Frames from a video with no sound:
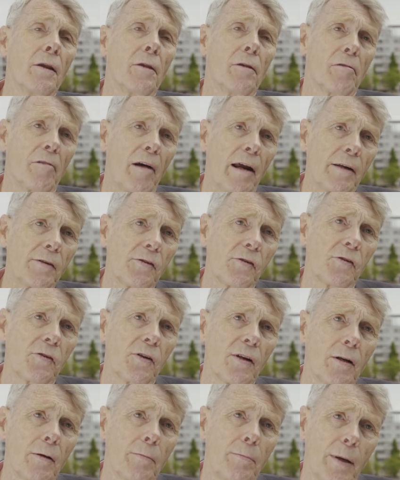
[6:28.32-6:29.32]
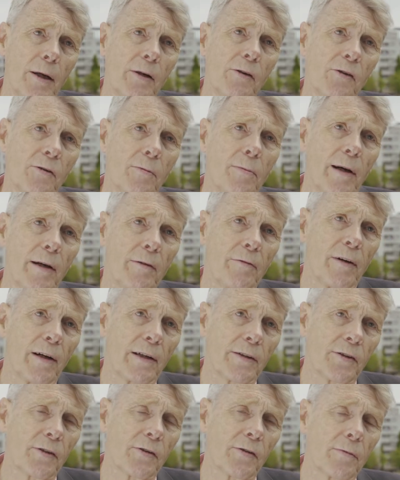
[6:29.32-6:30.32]
threats still posed by
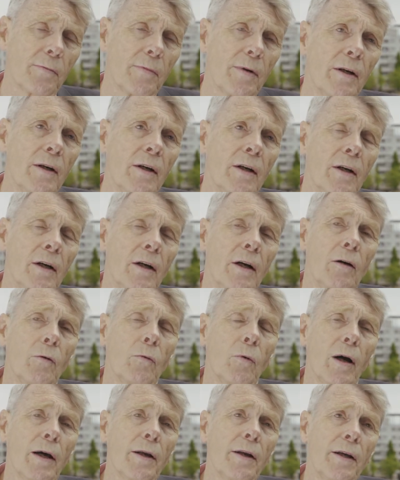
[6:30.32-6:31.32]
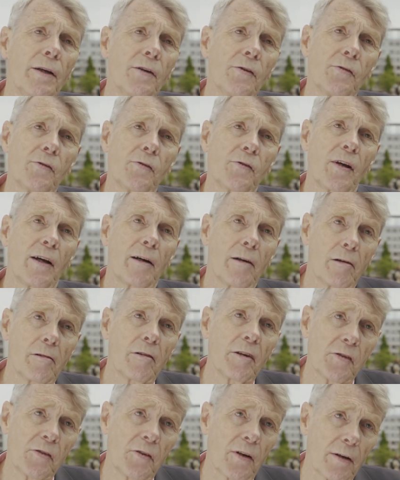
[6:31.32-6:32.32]
fascism. One is
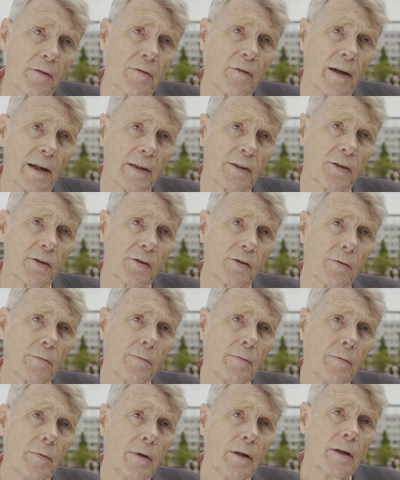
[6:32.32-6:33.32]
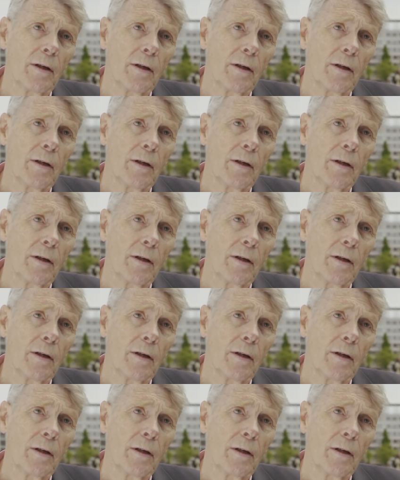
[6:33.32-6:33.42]
terroristic fascism.